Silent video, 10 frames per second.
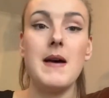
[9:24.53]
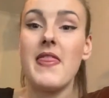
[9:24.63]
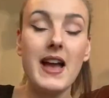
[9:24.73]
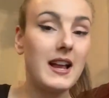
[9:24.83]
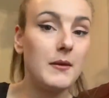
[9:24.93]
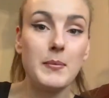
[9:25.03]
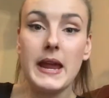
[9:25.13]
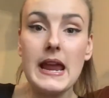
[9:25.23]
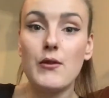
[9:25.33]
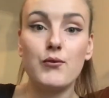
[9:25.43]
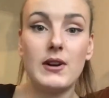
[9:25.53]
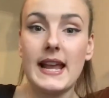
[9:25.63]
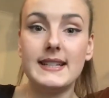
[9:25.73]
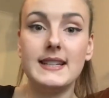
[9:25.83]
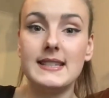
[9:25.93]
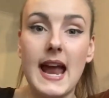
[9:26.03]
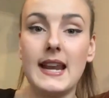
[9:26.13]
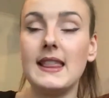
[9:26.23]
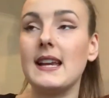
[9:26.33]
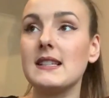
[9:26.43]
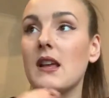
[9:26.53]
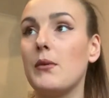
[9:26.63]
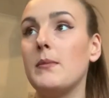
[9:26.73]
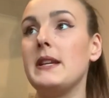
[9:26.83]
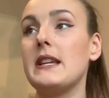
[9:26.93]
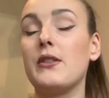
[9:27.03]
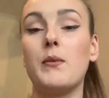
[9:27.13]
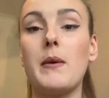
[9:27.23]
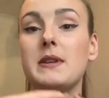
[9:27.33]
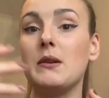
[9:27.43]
and that can be related to anything it's like when we deal the way we